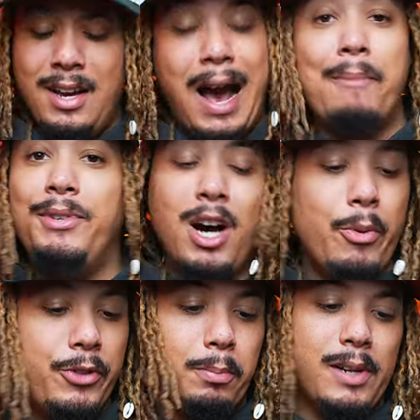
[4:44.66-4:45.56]
I'm done
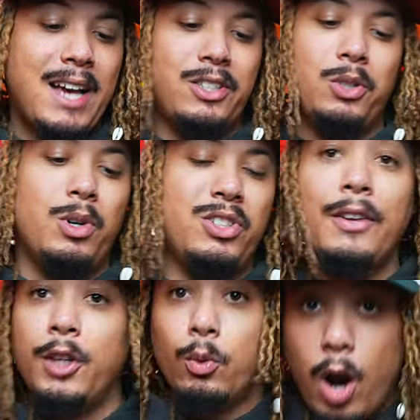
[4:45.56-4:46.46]
with the plastic ones.
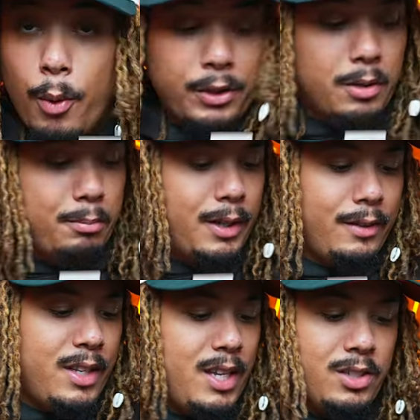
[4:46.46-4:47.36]
Nothing wrong with them,
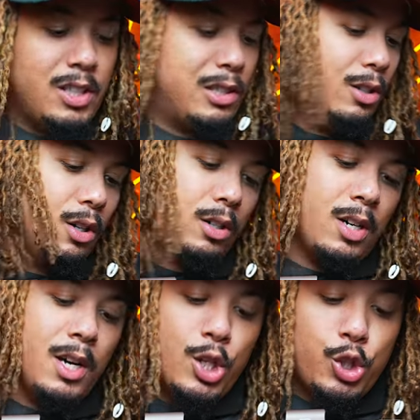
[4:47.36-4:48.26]
but these just look
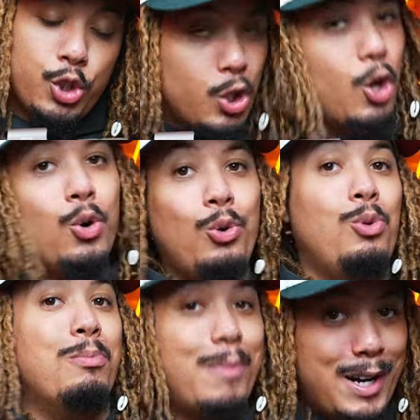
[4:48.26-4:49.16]
so
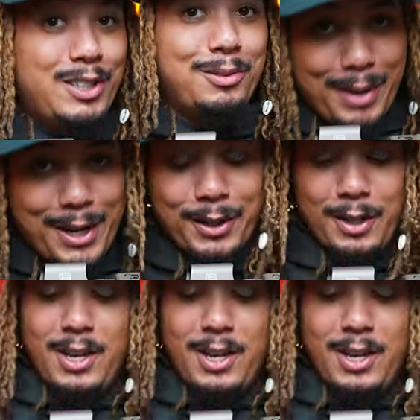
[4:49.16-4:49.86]
much better.